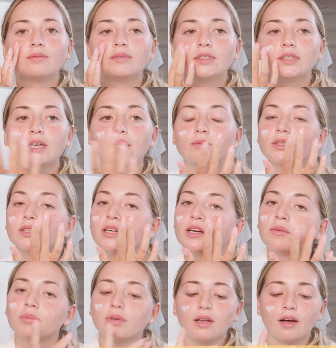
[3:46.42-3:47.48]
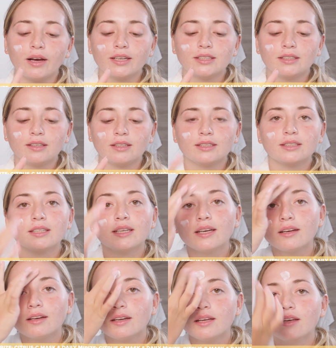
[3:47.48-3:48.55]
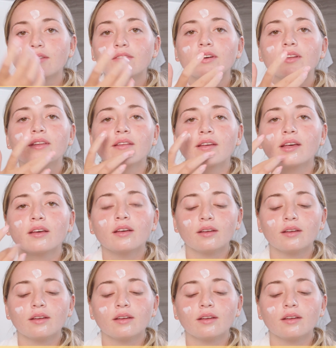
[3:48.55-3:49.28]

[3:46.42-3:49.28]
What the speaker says: So now I'm just gonna apply it to the skin evenly